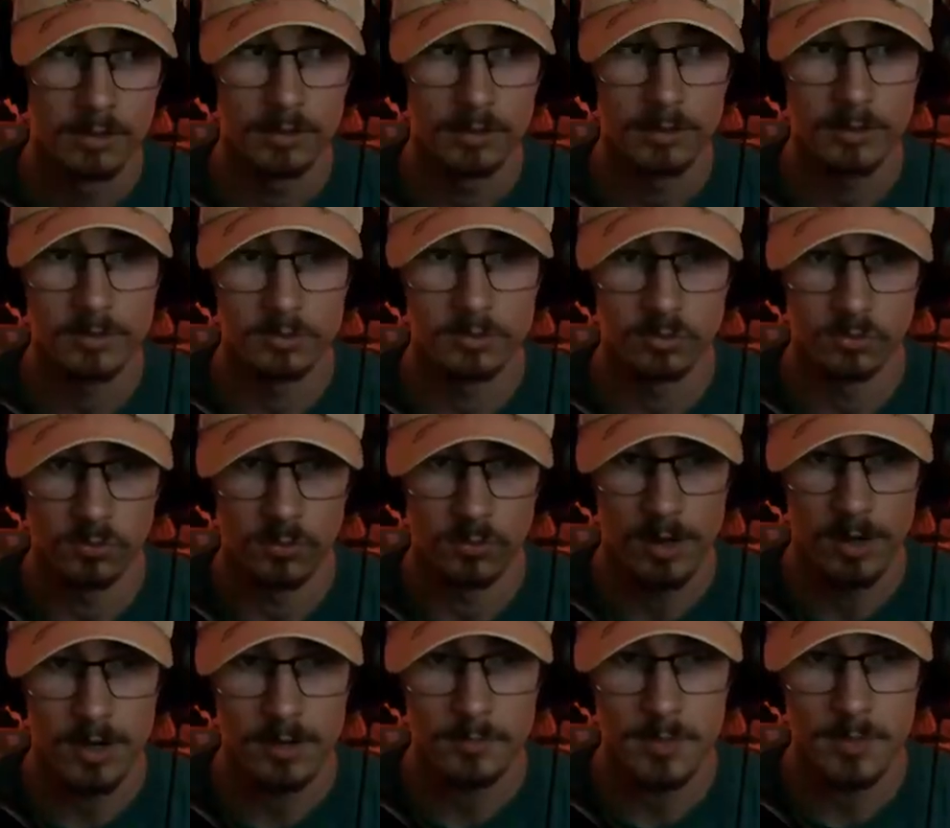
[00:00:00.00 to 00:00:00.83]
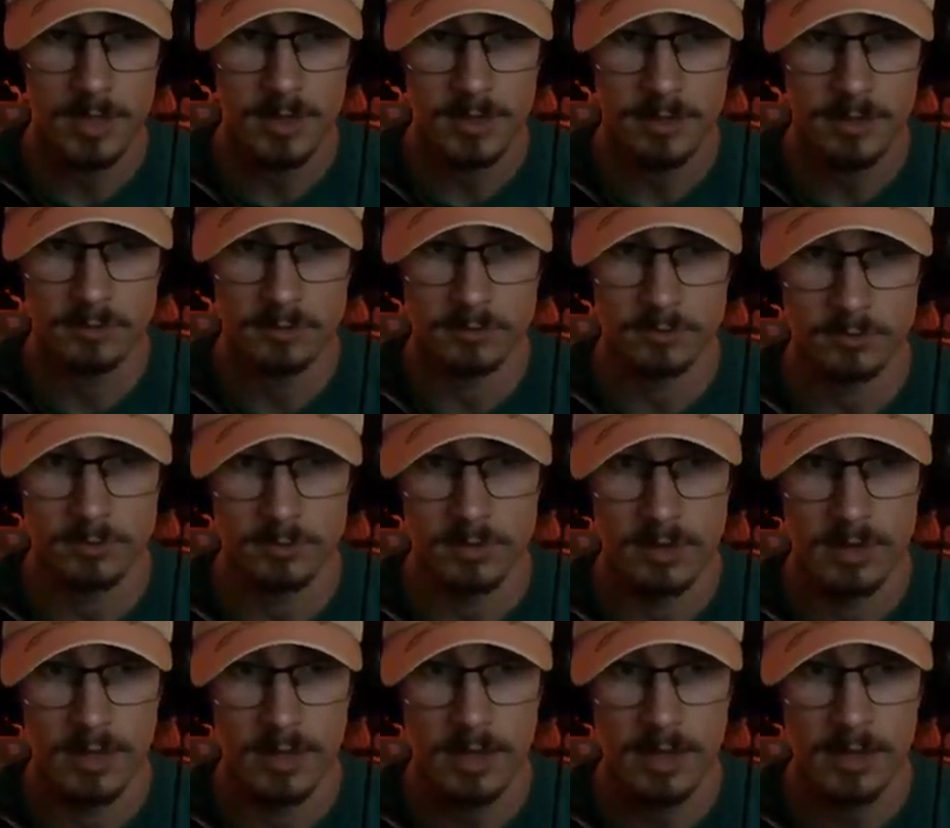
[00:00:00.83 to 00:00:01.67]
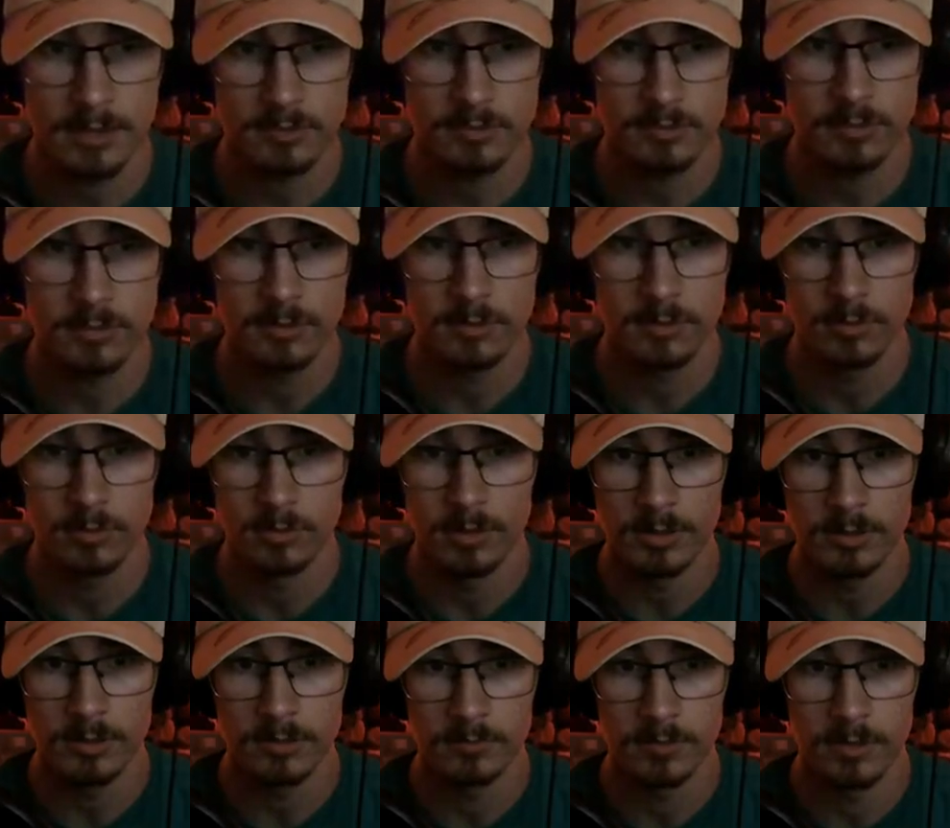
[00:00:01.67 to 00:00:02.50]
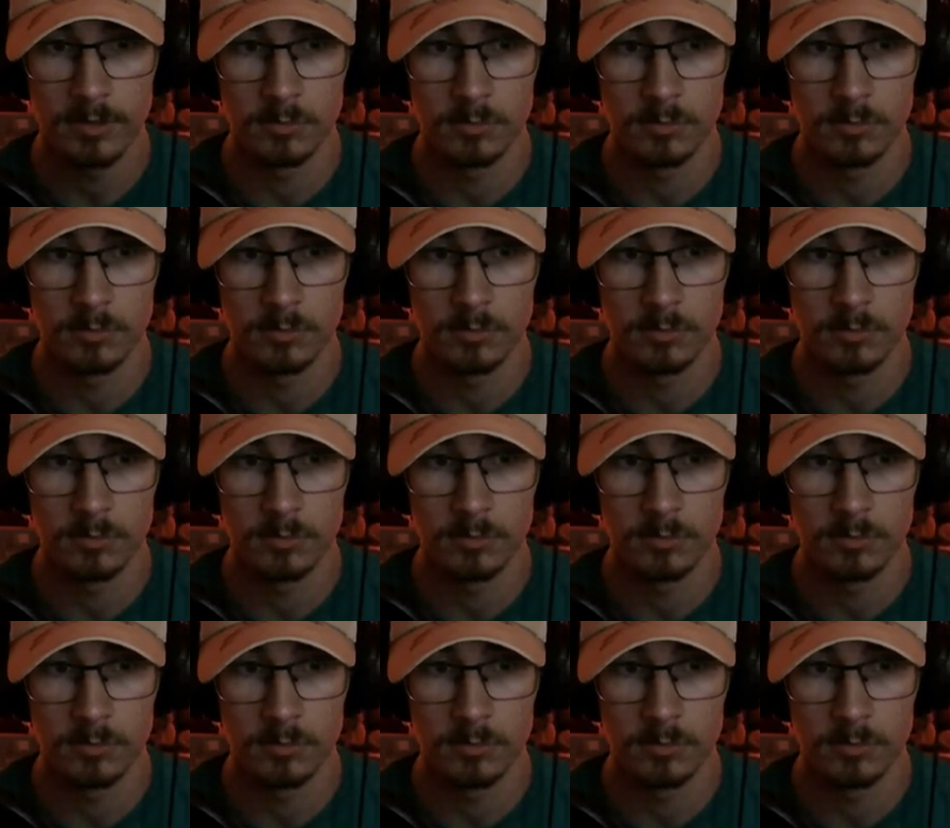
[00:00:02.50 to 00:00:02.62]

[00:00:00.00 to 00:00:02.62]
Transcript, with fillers: This grimy ass, nasty little elevator